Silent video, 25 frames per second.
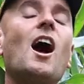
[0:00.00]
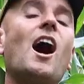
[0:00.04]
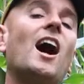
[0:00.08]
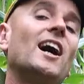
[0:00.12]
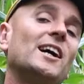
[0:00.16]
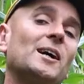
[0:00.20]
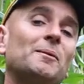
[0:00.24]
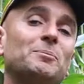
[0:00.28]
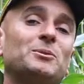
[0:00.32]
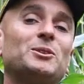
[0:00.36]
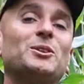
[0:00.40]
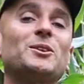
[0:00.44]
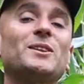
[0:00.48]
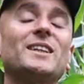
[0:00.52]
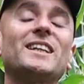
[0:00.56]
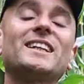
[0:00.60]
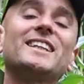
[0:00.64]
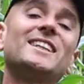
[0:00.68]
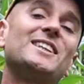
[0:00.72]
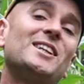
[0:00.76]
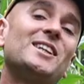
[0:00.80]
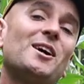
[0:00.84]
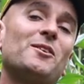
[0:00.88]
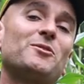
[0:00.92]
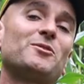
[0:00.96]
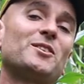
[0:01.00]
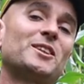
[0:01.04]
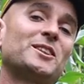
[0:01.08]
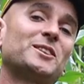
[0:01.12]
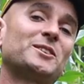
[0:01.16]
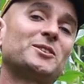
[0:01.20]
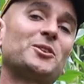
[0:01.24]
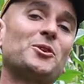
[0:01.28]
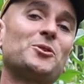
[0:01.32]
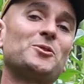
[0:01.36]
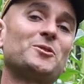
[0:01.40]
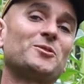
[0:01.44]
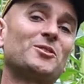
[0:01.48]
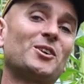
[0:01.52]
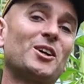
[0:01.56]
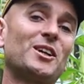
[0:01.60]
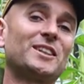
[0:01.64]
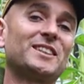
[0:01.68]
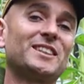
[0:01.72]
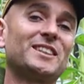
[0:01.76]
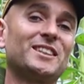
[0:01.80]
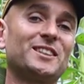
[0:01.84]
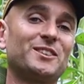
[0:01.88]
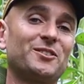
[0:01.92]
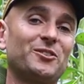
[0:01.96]
I absolutely love these tall
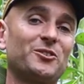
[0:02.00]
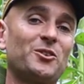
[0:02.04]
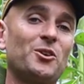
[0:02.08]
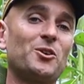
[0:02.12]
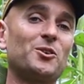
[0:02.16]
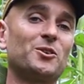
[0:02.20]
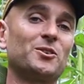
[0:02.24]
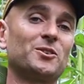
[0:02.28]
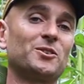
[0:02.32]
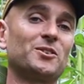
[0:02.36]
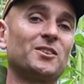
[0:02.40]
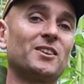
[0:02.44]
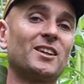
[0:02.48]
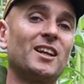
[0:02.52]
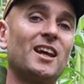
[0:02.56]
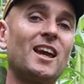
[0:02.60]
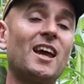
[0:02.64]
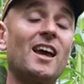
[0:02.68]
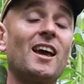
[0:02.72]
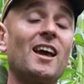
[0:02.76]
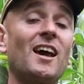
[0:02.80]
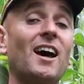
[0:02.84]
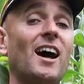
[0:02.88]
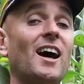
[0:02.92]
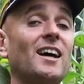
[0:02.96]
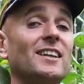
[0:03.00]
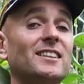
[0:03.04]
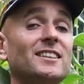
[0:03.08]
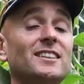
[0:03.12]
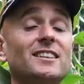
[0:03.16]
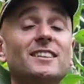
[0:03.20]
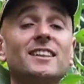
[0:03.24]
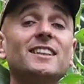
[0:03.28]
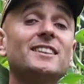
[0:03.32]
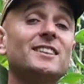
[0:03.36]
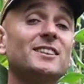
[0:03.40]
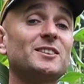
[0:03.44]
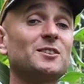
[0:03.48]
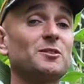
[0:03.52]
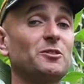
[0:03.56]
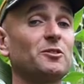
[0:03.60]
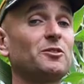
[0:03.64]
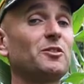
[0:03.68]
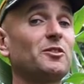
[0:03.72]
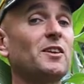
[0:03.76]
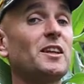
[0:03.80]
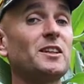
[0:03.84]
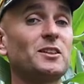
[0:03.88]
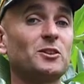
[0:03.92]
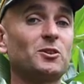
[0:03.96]
varieties of corn, and this is a
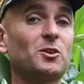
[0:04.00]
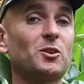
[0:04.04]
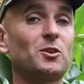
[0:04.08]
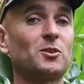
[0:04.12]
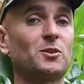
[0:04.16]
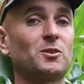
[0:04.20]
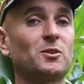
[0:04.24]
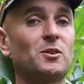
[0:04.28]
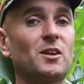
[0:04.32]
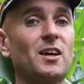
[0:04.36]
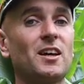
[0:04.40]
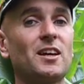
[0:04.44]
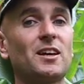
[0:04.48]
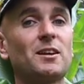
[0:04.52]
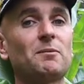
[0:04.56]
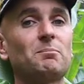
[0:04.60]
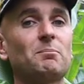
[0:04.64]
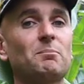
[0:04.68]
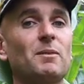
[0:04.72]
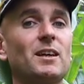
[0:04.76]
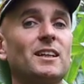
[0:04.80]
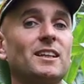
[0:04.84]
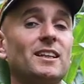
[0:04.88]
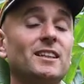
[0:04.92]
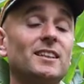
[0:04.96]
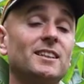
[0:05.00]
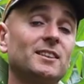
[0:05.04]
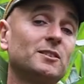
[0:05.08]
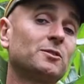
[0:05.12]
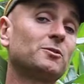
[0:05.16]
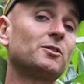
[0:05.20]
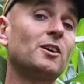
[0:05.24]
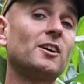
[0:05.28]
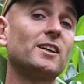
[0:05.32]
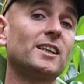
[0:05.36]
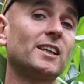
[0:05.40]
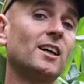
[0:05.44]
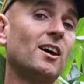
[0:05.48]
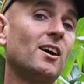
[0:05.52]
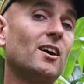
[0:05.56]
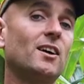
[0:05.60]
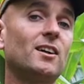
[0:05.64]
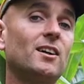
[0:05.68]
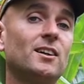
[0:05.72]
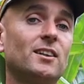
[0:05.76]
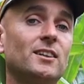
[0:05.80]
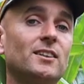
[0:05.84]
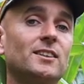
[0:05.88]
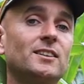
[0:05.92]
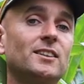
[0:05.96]
flint corn, meaning it's very
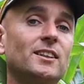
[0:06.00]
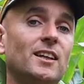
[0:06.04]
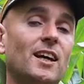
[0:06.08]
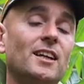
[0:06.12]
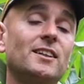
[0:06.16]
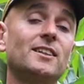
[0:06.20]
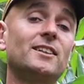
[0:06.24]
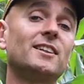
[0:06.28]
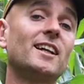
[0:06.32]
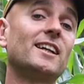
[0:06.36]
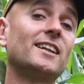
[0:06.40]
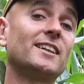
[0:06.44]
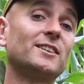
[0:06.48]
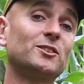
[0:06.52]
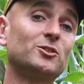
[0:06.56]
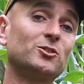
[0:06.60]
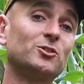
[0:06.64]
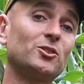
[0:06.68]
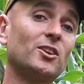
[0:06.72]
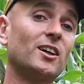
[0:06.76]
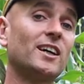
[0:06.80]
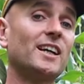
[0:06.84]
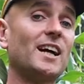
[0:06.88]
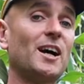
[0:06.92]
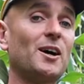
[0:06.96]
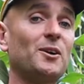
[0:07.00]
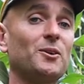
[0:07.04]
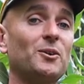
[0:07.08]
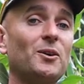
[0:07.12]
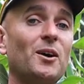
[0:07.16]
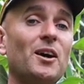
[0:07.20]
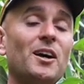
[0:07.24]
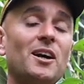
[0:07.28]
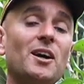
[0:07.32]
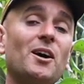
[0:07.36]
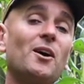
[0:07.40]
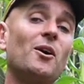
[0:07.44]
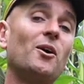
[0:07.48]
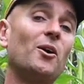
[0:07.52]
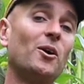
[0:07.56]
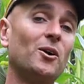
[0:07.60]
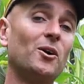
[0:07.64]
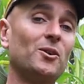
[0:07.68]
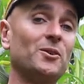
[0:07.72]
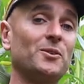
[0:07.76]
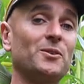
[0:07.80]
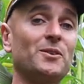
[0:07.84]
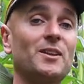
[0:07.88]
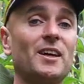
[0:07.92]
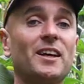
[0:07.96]
hard and you let it dry out
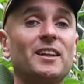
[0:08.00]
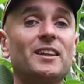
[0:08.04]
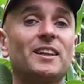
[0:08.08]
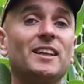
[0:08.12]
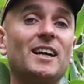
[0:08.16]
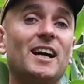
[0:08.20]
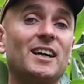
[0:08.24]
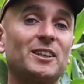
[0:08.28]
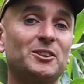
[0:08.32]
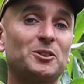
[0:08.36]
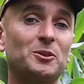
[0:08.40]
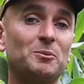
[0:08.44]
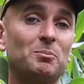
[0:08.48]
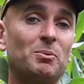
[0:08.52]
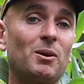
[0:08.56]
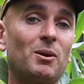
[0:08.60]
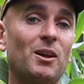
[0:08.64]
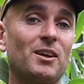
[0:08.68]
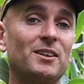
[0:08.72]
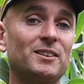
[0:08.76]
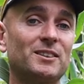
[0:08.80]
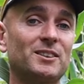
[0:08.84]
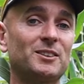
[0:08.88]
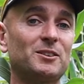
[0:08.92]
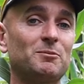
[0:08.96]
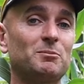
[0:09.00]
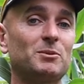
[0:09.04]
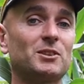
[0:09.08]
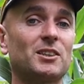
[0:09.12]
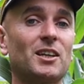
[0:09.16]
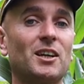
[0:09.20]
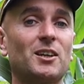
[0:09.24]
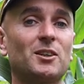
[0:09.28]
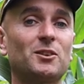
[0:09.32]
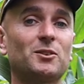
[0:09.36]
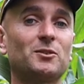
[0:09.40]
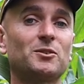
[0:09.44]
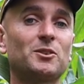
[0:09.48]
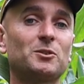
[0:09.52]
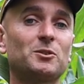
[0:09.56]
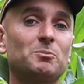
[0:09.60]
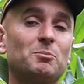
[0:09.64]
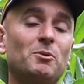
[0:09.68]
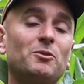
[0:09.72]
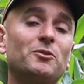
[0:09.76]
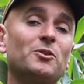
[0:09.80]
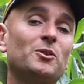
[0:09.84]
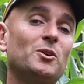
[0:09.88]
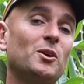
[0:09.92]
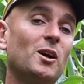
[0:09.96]
on the actual plants themselves
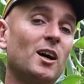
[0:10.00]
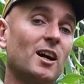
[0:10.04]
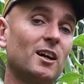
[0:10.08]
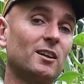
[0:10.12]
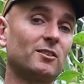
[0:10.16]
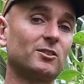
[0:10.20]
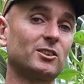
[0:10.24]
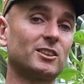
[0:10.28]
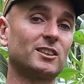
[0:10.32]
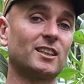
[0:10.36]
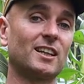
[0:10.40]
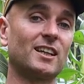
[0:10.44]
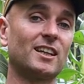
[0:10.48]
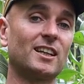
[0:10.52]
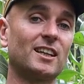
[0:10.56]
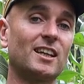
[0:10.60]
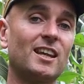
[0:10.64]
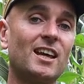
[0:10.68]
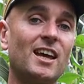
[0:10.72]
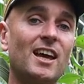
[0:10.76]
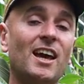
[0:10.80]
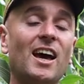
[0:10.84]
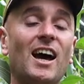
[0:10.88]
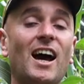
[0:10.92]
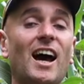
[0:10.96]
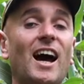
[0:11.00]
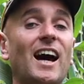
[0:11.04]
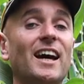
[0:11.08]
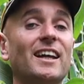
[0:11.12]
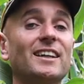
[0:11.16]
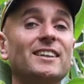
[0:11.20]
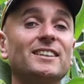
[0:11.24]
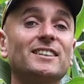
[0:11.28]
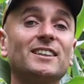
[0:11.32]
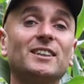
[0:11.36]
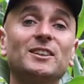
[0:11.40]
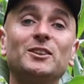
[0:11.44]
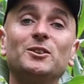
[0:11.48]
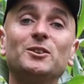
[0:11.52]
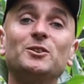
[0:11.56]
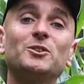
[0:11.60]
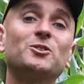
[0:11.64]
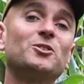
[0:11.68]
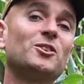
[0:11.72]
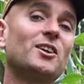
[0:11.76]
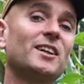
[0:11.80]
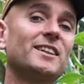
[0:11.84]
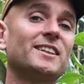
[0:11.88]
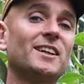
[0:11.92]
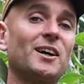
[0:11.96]
before harvesting and you
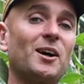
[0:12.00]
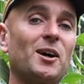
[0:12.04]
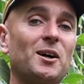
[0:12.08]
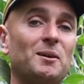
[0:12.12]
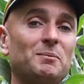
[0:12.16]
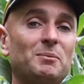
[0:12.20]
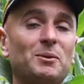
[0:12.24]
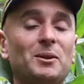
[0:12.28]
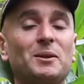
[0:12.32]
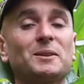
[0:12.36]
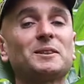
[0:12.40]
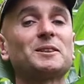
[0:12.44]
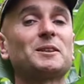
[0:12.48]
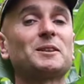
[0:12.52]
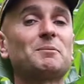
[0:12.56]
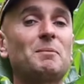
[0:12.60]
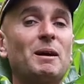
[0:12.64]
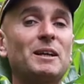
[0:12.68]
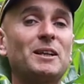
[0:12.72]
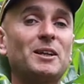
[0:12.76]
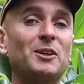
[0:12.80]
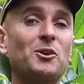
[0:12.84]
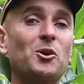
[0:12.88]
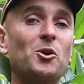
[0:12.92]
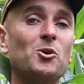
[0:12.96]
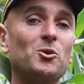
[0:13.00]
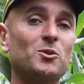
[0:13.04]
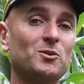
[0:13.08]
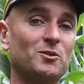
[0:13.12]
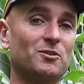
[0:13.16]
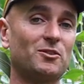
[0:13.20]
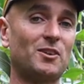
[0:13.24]
grind it up to make a corn